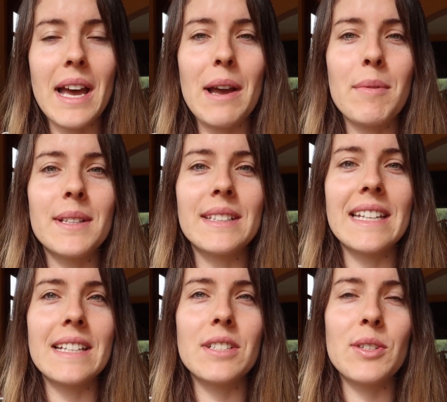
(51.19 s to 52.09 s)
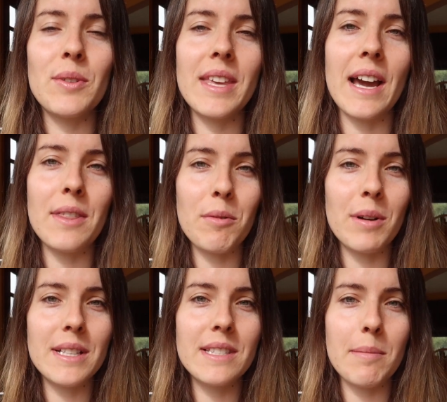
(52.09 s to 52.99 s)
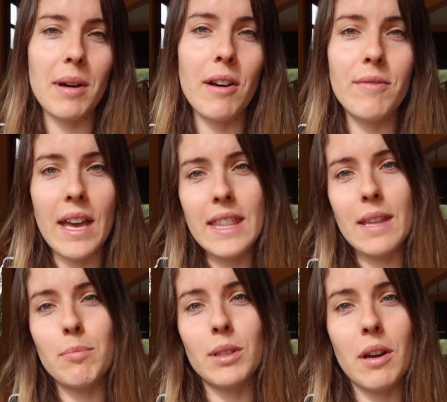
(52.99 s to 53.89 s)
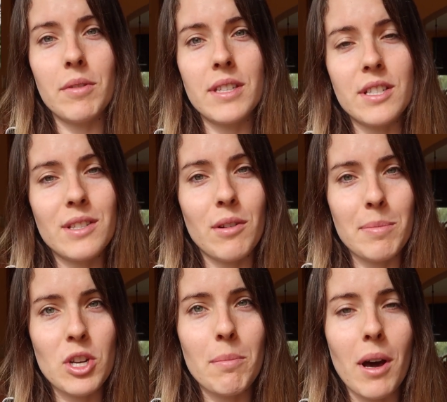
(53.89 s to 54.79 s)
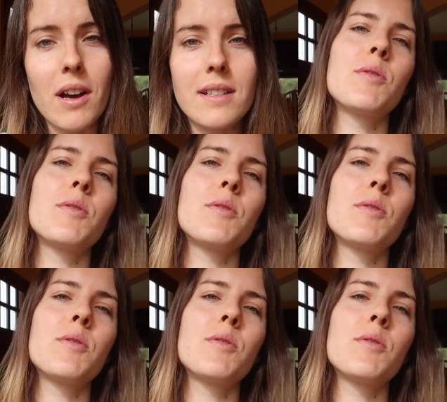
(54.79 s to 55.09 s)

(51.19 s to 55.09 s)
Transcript: I will link to the other ones above and then below in the description box.